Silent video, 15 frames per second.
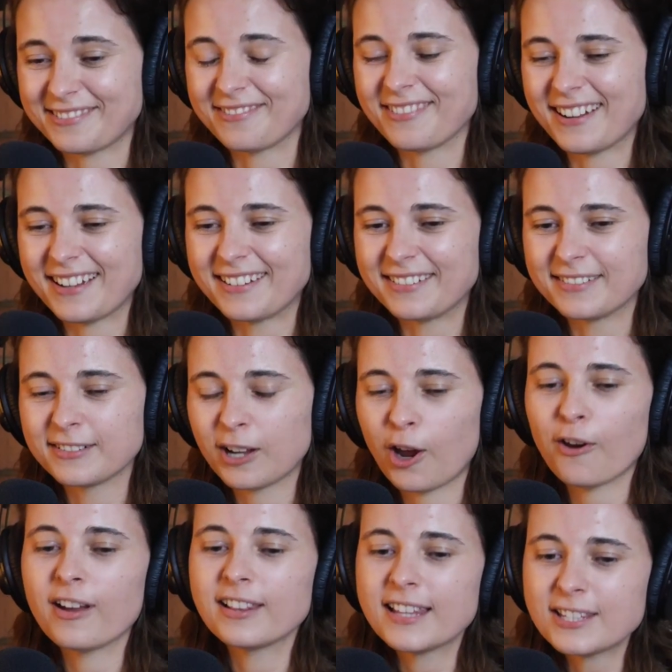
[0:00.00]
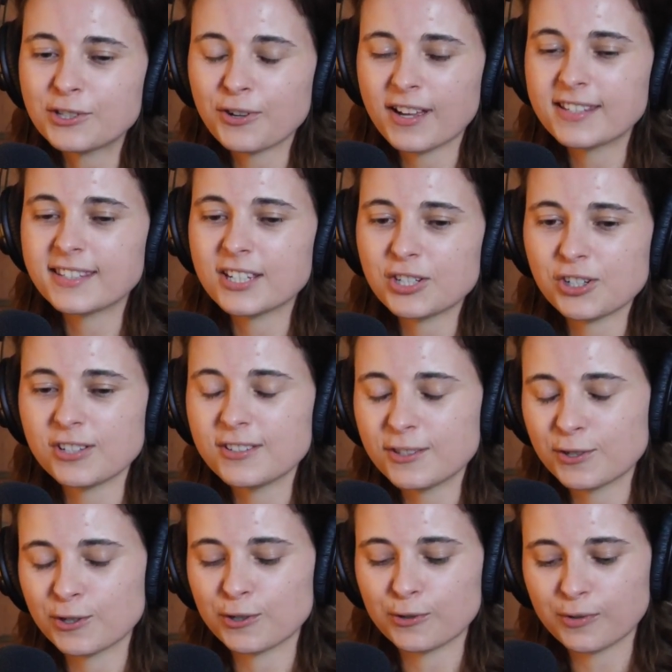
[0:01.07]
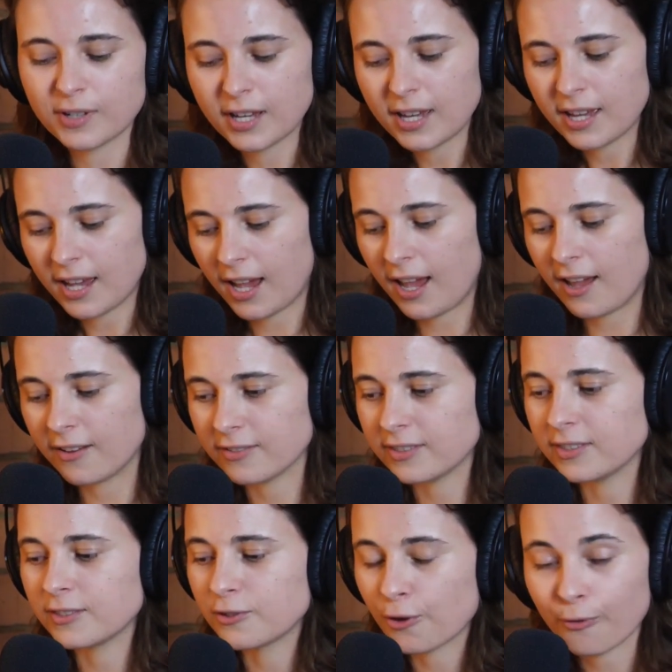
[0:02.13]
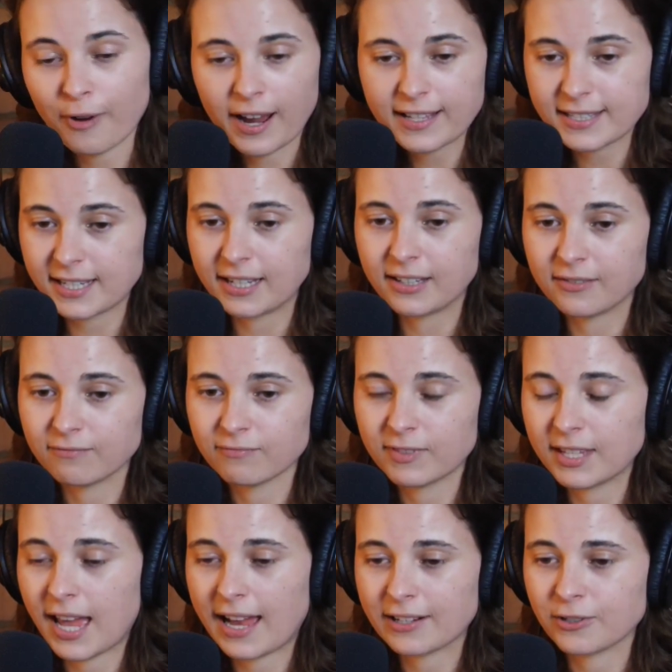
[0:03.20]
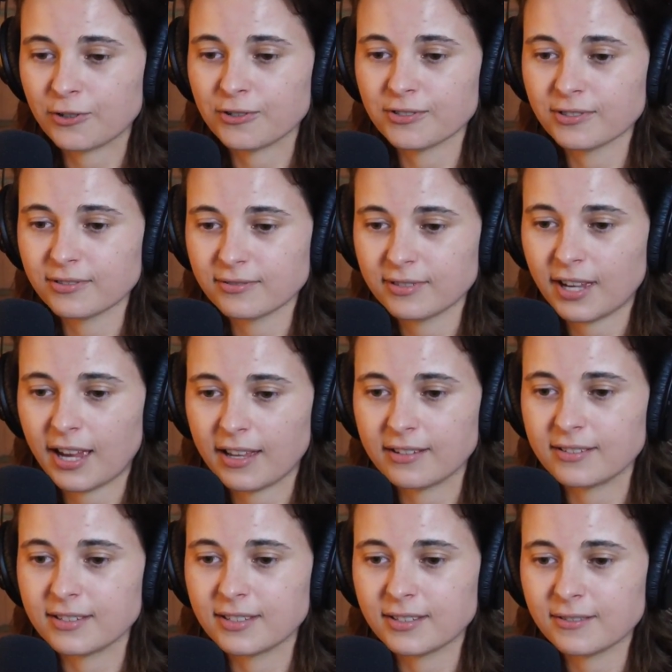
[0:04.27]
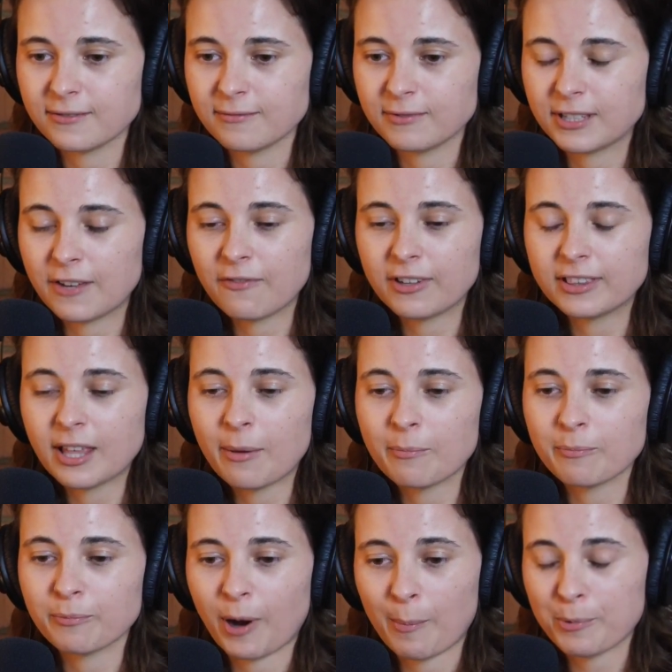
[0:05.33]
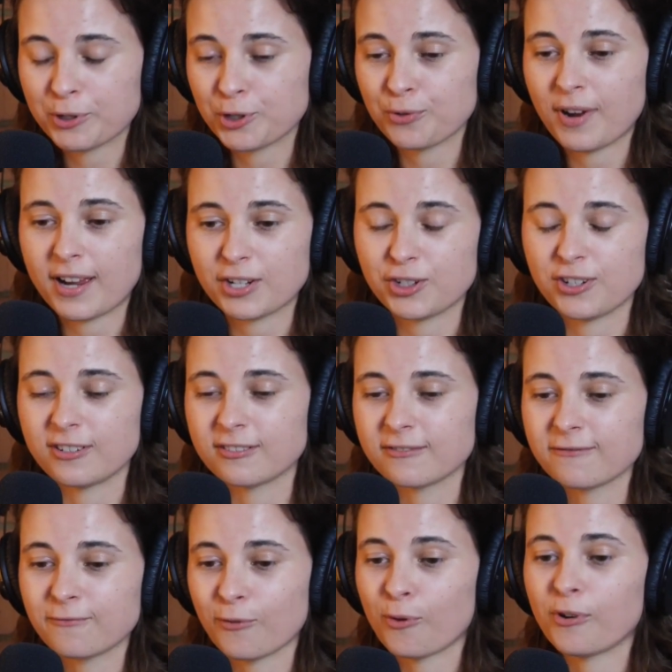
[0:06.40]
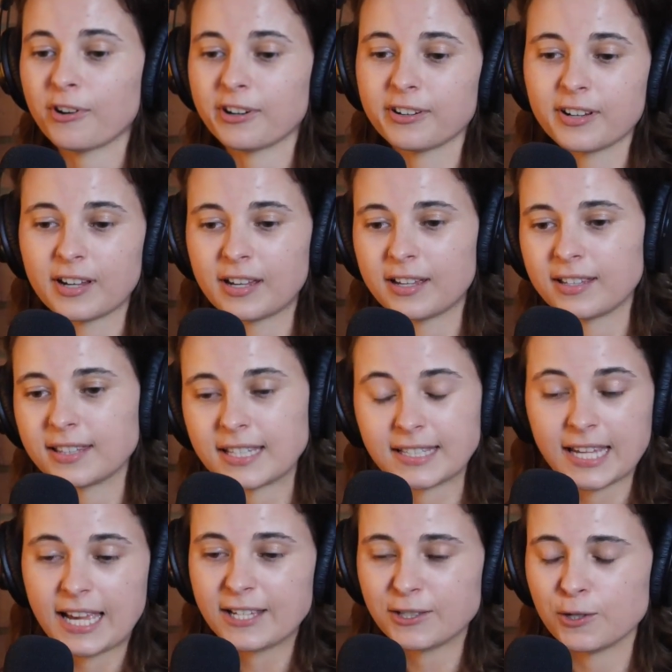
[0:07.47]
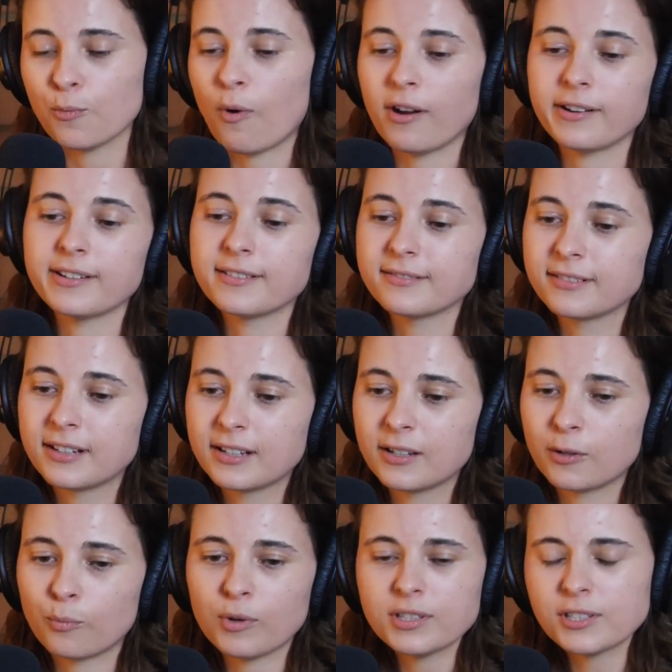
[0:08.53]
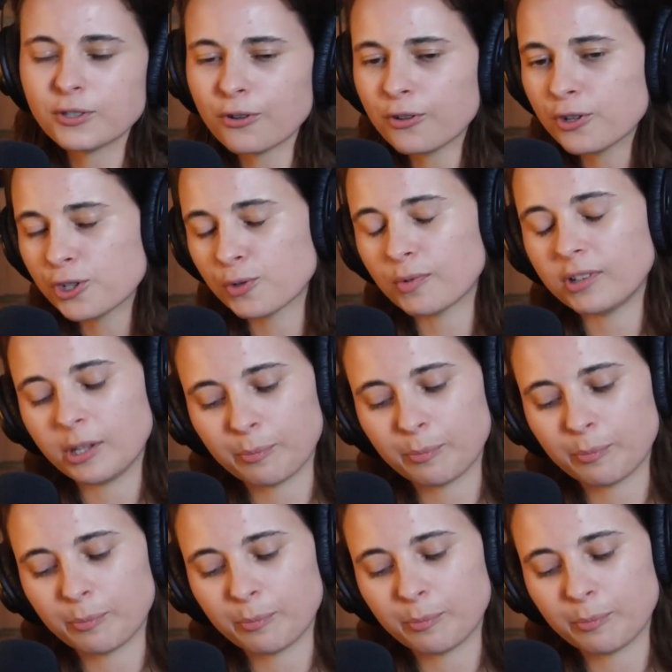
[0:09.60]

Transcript: great. All right, let's transition to directing the actors and giving them proper direction for the takes you wanted. What's your usual